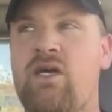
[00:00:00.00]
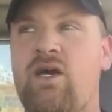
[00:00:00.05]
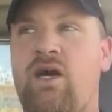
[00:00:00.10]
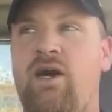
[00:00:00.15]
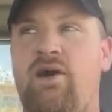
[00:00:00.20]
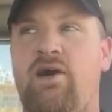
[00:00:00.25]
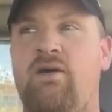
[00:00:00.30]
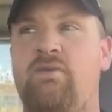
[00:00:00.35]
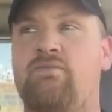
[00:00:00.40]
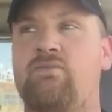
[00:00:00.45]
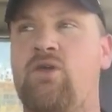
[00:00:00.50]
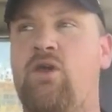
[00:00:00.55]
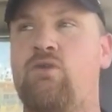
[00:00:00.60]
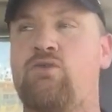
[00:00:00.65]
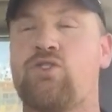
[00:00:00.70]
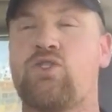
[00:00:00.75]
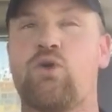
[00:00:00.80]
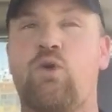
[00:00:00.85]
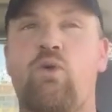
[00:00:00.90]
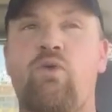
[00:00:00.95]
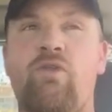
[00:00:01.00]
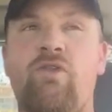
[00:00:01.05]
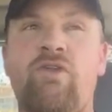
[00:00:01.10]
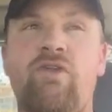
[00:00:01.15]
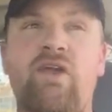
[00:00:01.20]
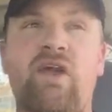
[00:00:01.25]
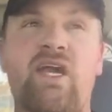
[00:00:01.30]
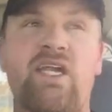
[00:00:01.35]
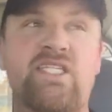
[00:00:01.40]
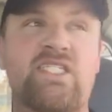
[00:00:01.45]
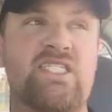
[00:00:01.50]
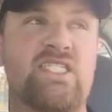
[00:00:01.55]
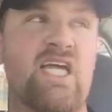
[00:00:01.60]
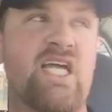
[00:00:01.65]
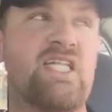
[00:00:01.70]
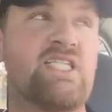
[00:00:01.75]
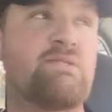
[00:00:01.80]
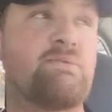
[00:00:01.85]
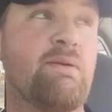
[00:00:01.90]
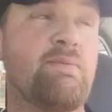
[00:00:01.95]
um, you know, sold in the United States.